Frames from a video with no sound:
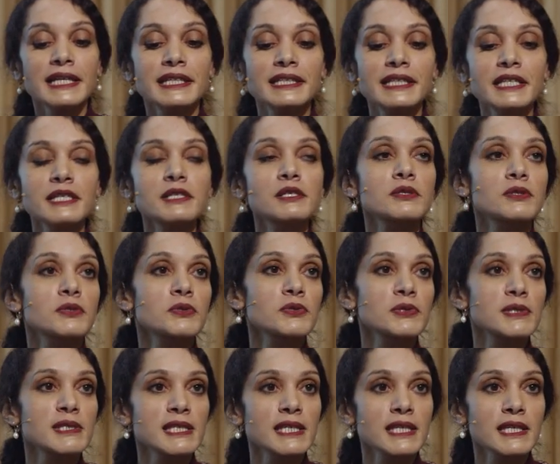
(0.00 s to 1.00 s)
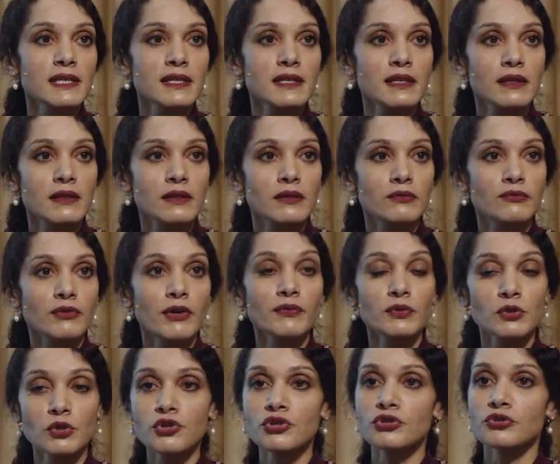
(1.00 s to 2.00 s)
leads to see
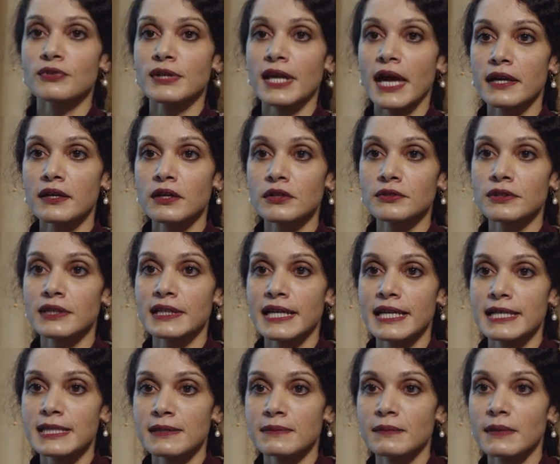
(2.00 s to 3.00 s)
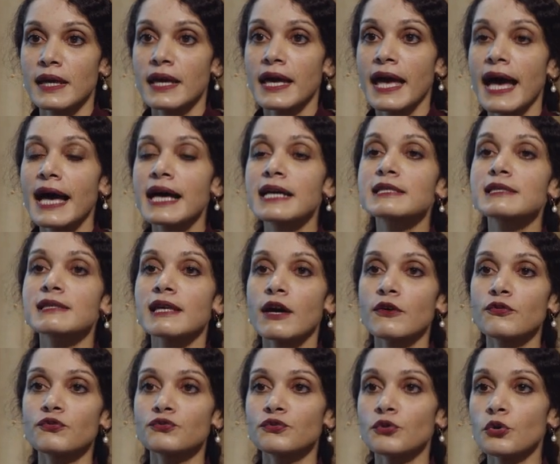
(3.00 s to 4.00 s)
revolutionary iconoclasm as
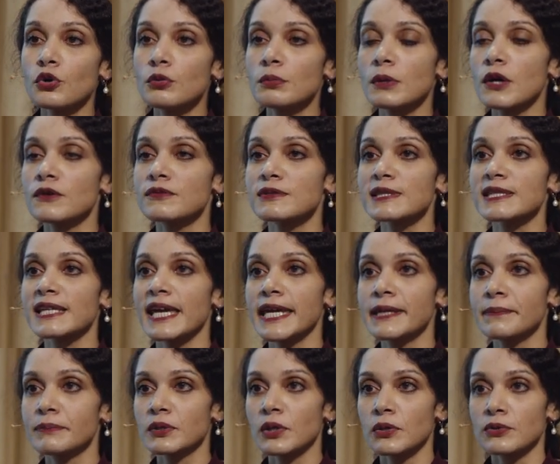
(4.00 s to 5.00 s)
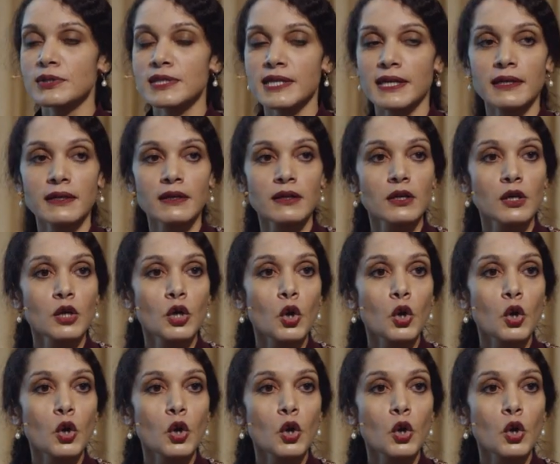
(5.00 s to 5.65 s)
a form of scapegoating,